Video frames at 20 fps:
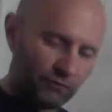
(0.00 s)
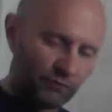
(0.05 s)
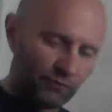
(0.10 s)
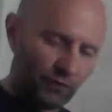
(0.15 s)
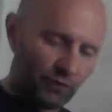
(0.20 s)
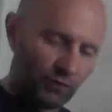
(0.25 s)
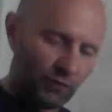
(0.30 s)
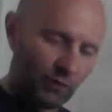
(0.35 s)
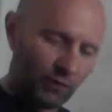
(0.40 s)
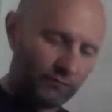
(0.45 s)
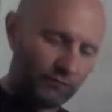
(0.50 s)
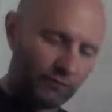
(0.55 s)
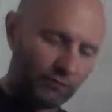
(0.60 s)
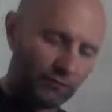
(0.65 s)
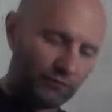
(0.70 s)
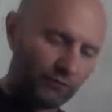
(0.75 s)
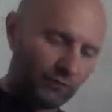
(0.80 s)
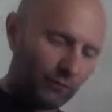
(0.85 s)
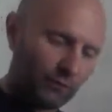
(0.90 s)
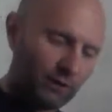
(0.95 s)
So if
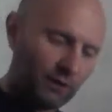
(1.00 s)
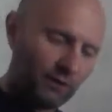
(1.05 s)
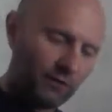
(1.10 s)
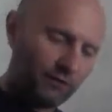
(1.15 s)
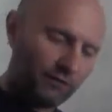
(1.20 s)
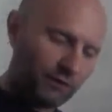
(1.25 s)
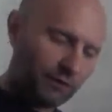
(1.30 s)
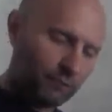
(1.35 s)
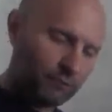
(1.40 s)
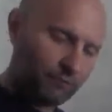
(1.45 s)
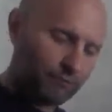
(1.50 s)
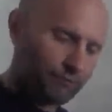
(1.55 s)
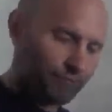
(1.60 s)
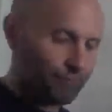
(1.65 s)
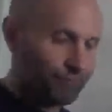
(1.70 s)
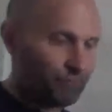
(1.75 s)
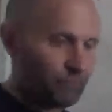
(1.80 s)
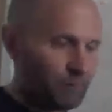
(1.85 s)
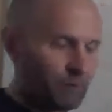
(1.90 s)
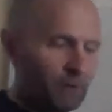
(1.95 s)
for some
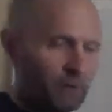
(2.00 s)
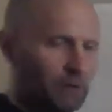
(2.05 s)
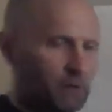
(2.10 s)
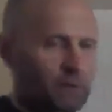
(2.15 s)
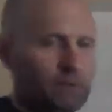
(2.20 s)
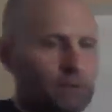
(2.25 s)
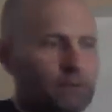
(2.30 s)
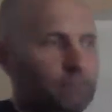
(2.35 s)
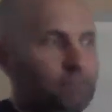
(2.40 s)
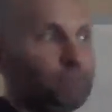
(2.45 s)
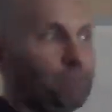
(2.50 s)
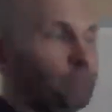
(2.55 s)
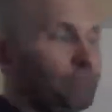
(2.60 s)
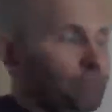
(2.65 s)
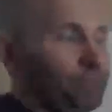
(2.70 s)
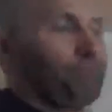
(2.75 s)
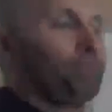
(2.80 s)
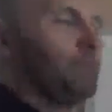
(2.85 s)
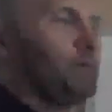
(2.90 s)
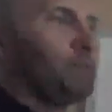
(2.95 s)
reason
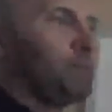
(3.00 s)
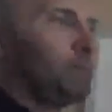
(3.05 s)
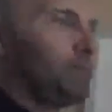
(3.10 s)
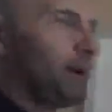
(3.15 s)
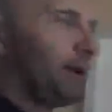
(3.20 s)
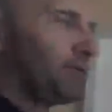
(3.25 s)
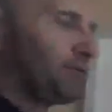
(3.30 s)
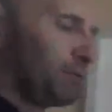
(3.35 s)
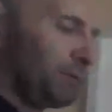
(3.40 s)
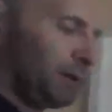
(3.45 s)
my